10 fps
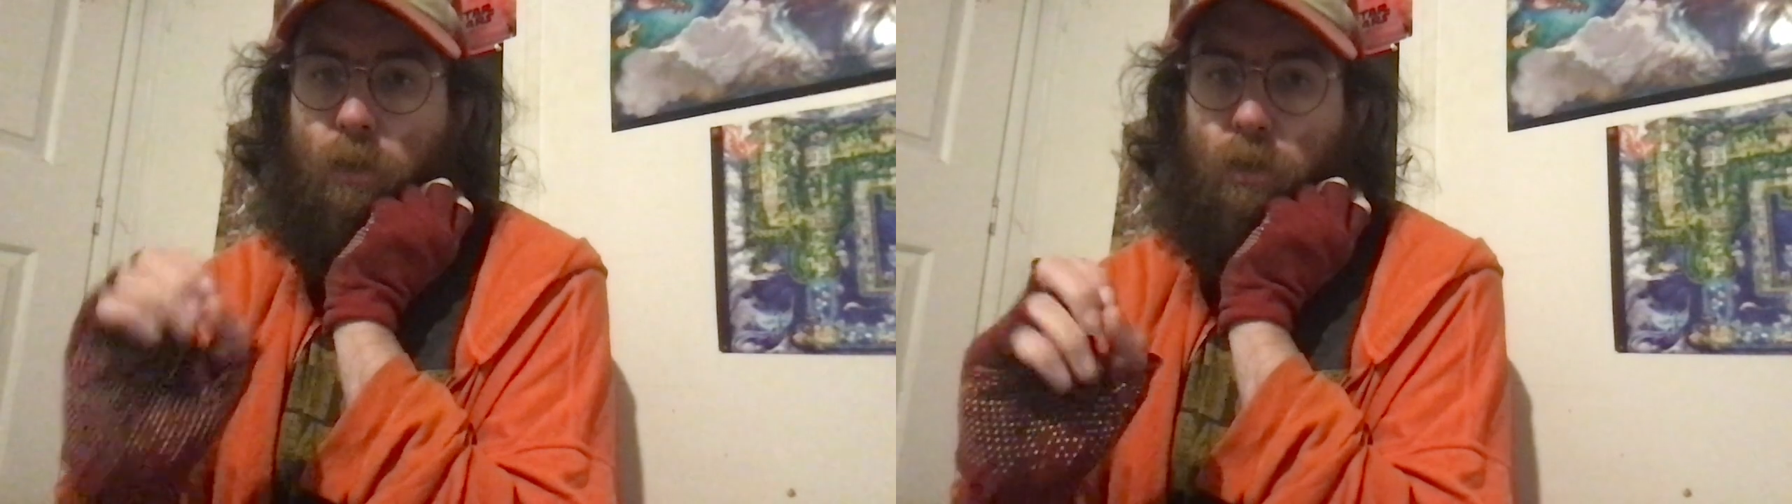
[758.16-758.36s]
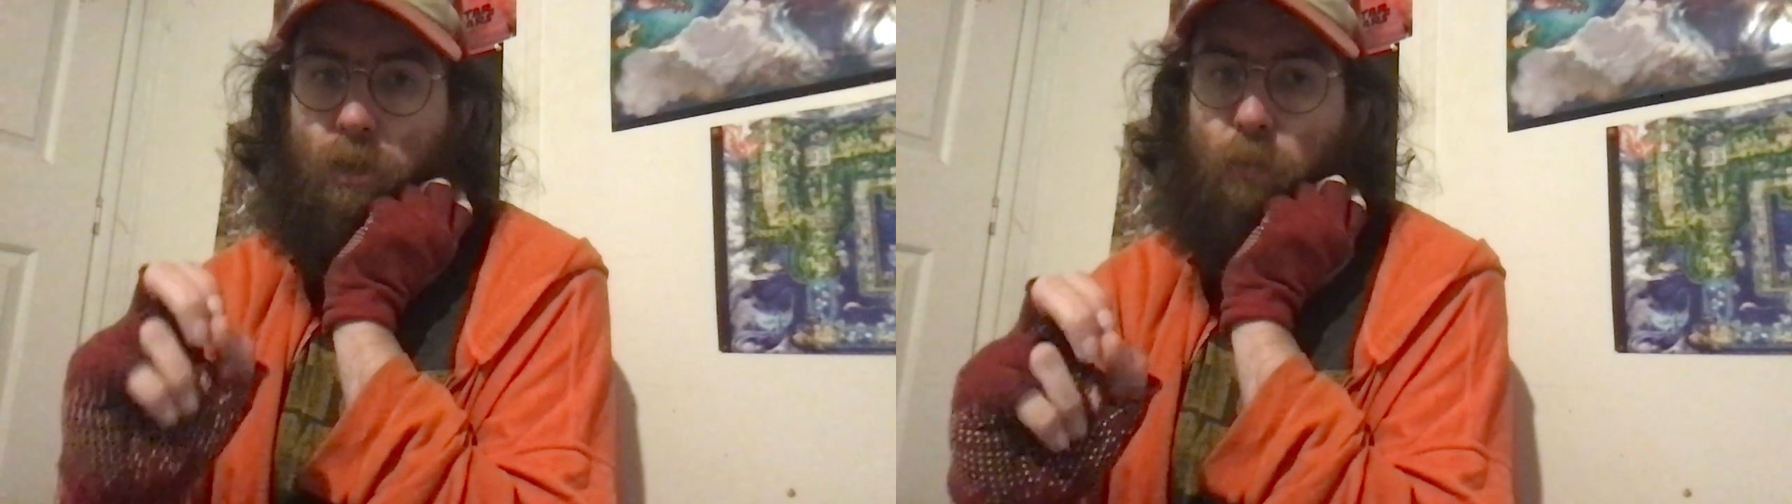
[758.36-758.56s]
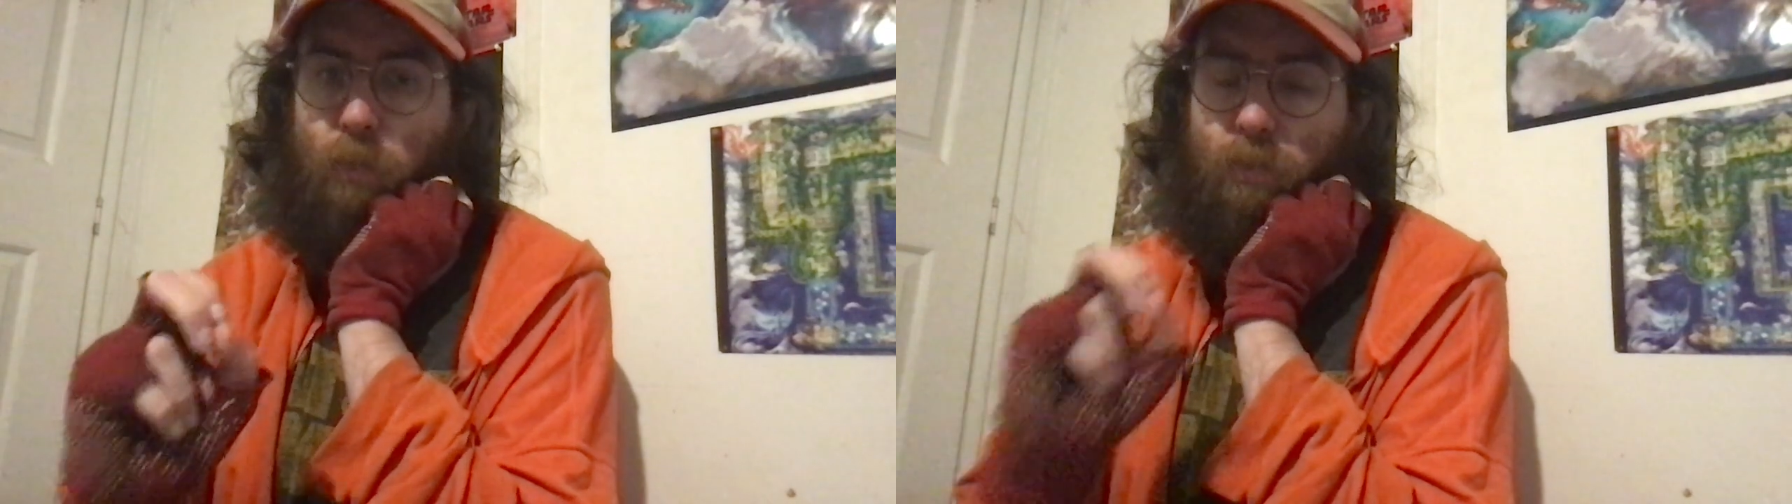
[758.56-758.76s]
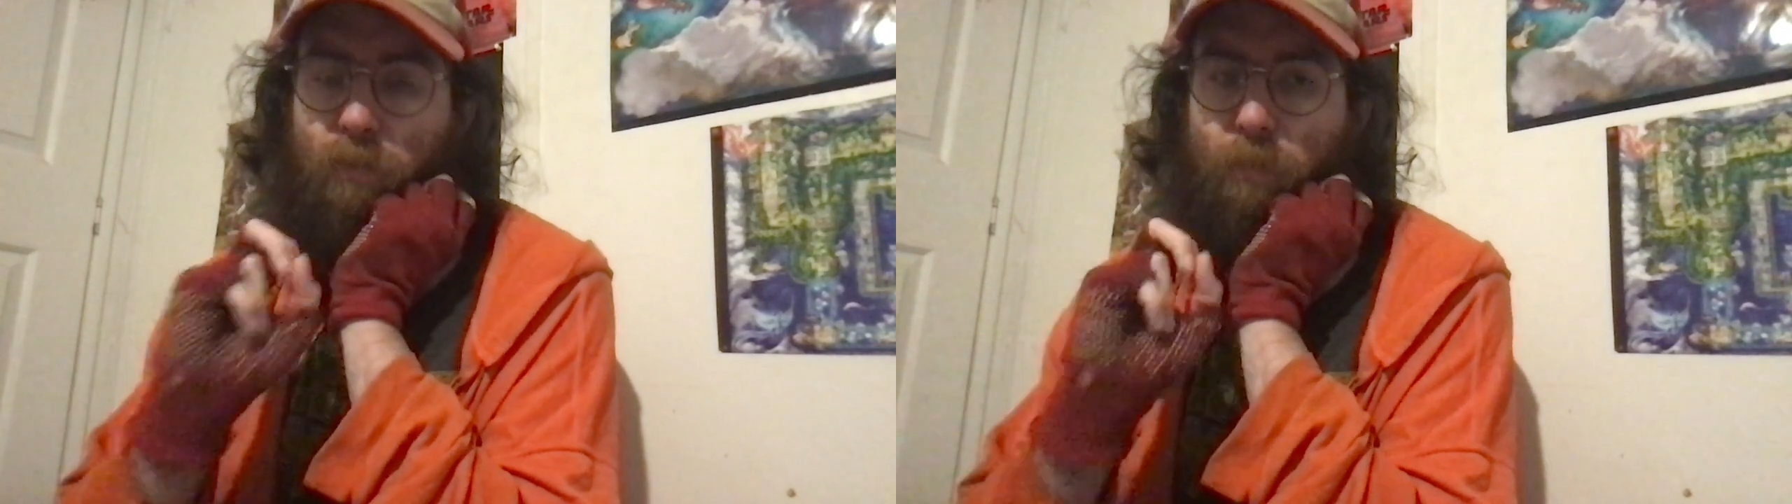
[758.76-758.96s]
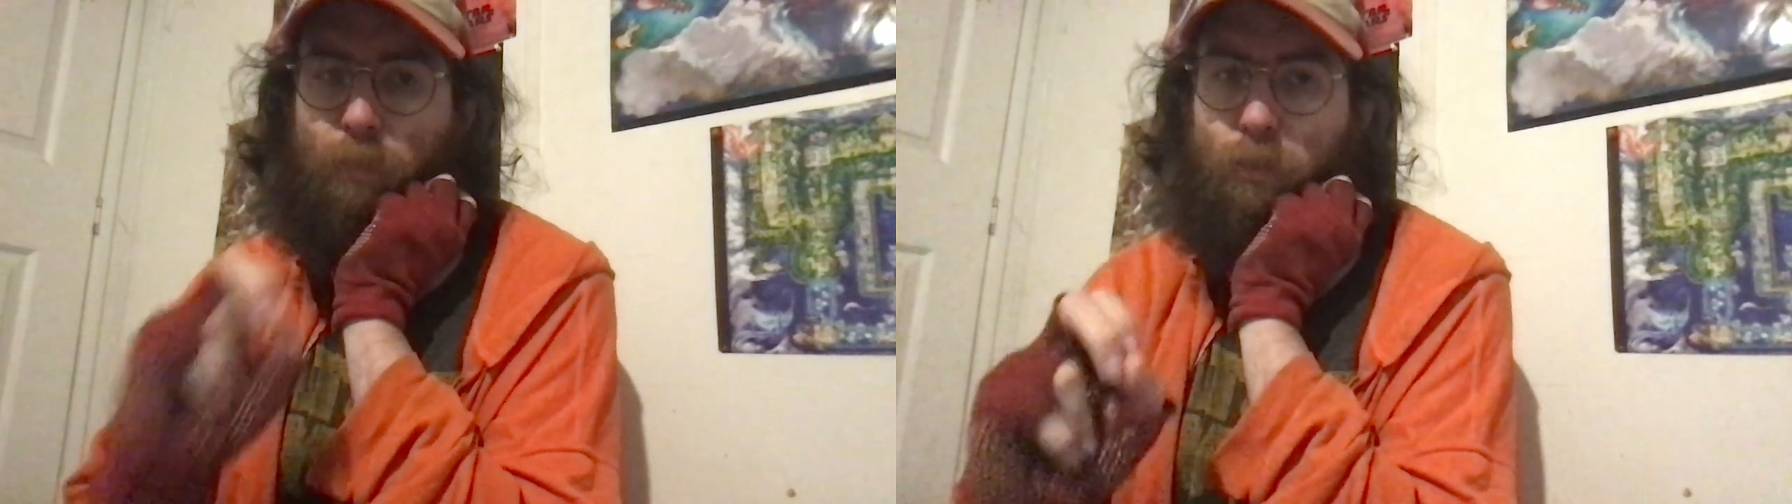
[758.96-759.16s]
they have
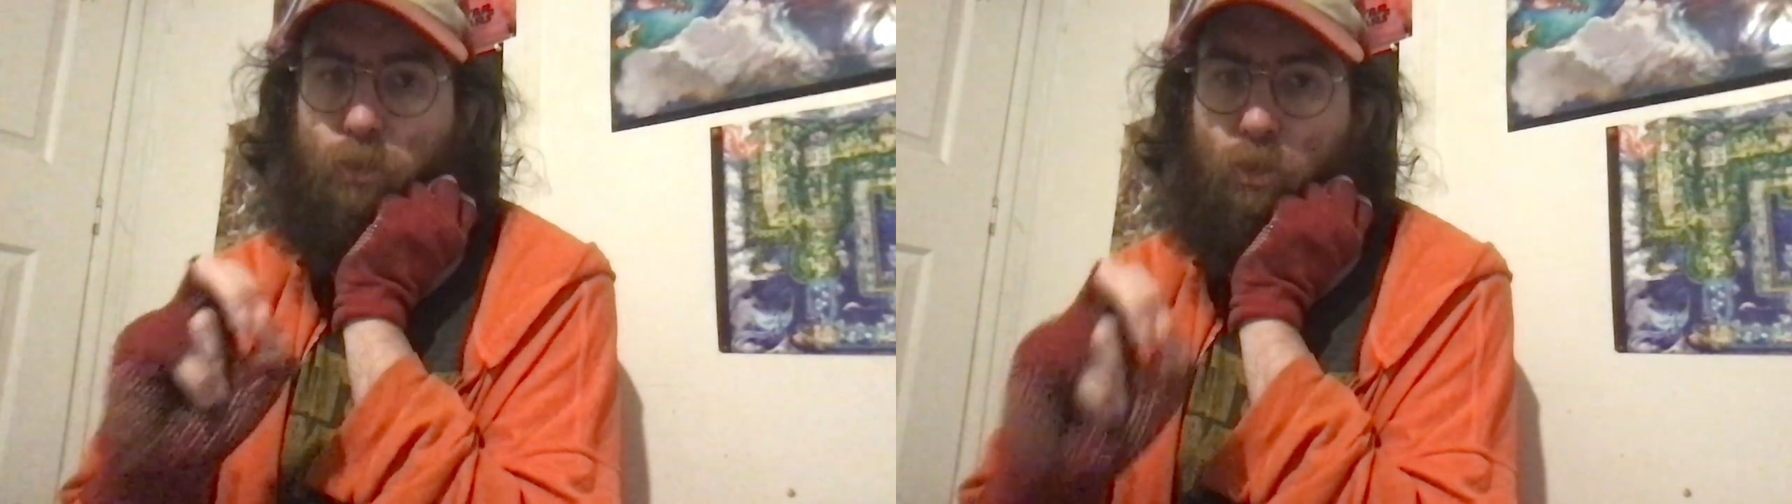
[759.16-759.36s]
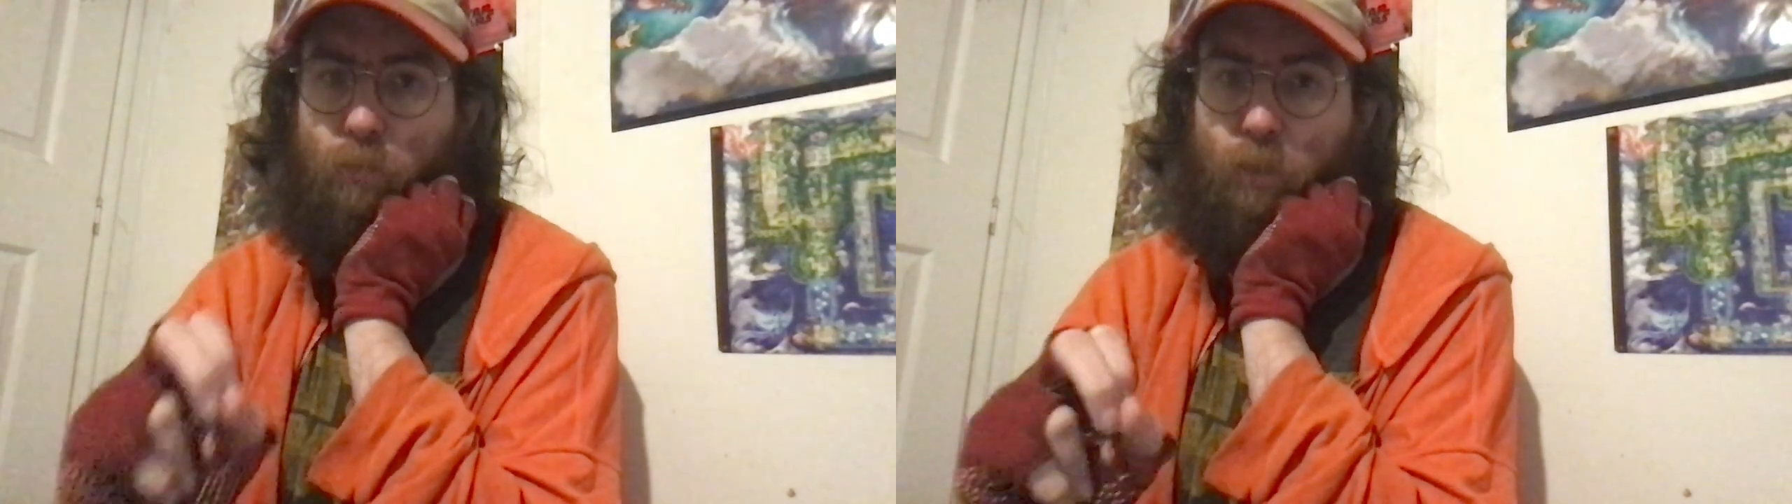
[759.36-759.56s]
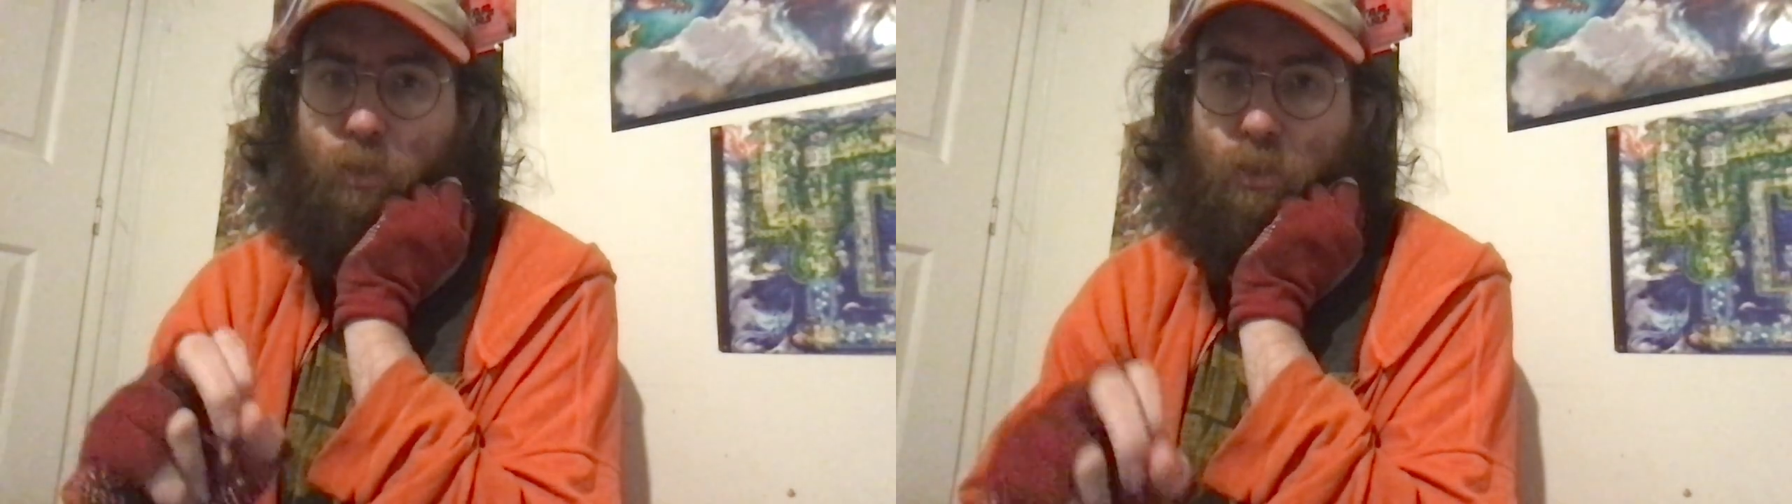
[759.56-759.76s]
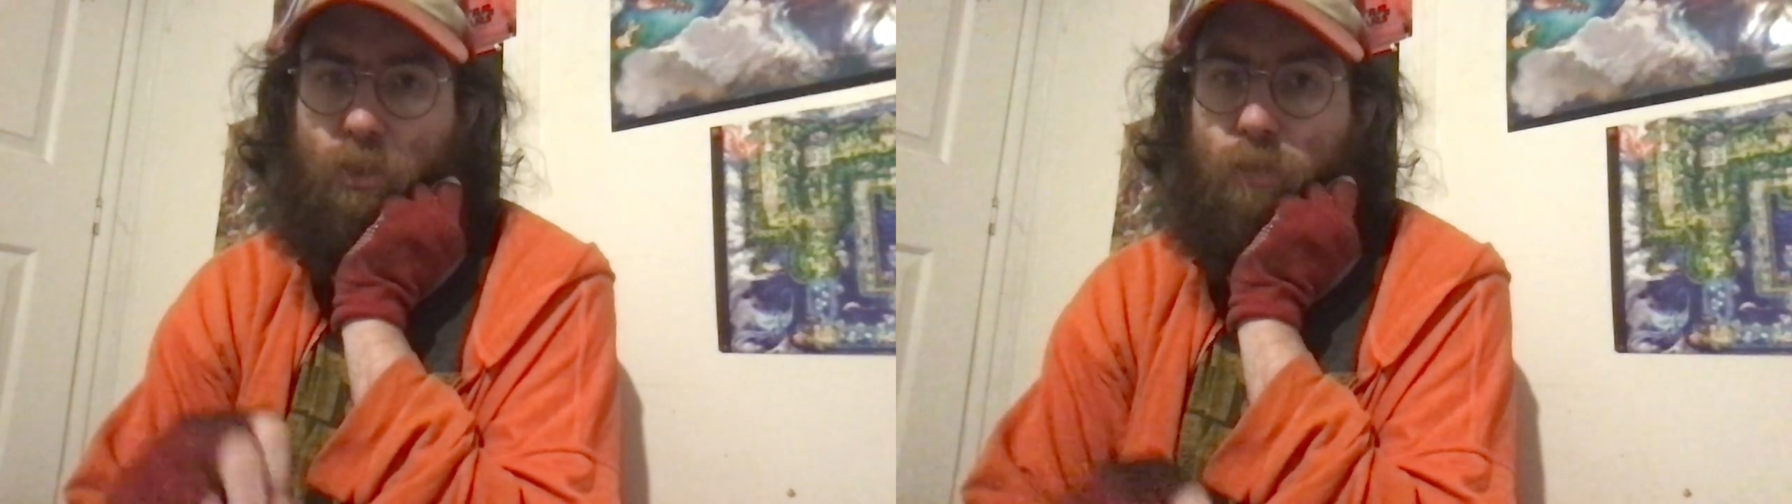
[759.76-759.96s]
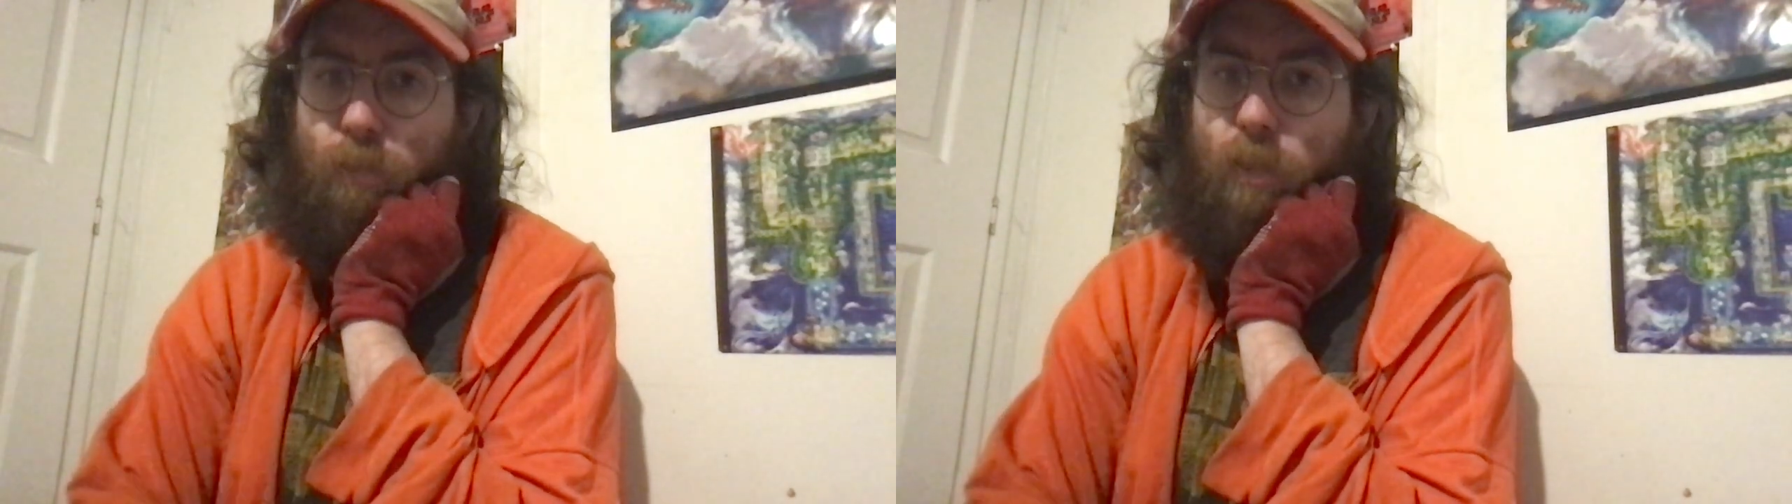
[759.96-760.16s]
$75 million budget.